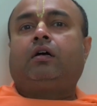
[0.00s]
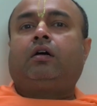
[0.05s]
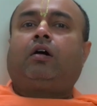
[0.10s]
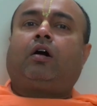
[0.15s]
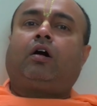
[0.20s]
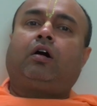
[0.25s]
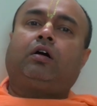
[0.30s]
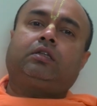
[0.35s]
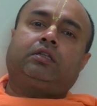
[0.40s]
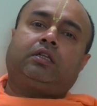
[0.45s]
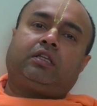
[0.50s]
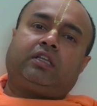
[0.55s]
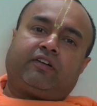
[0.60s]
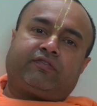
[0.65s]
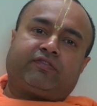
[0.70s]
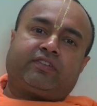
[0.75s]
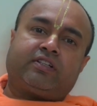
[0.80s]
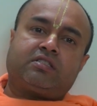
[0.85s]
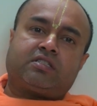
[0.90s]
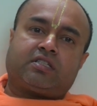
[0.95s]
On the
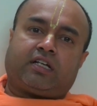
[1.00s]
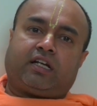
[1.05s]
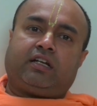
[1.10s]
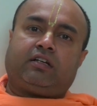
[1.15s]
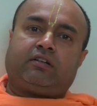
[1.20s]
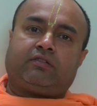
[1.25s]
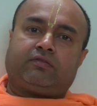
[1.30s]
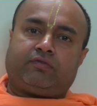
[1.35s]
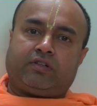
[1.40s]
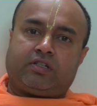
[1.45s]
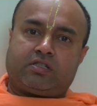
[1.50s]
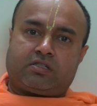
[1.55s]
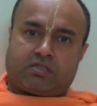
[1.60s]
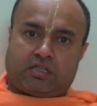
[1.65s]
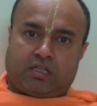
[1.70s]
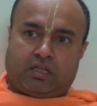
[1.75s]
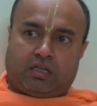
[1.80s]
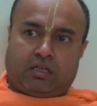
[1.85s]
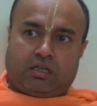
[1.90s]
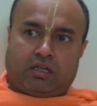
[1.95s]
left hand side, we
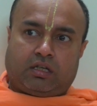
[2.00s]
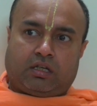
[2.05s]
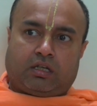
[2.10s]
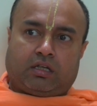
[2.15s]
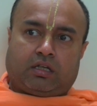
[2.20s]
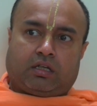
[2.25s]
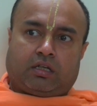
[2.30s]
see